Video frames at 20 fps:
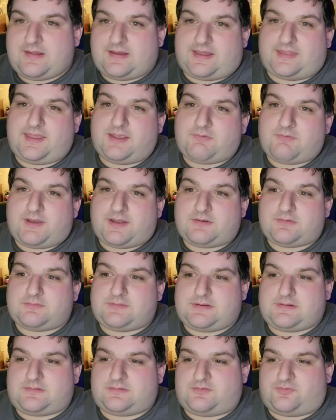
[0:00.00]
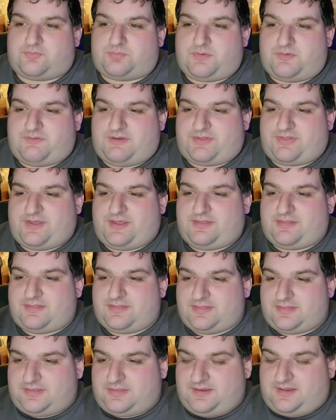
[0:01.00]
I like Ryan O'Neill in this movie. I think
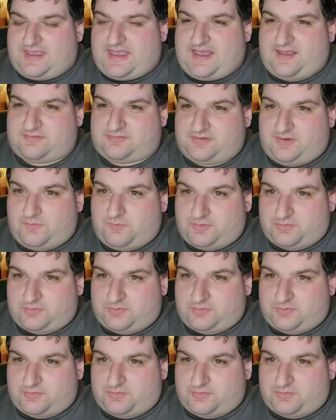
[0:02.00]
the casting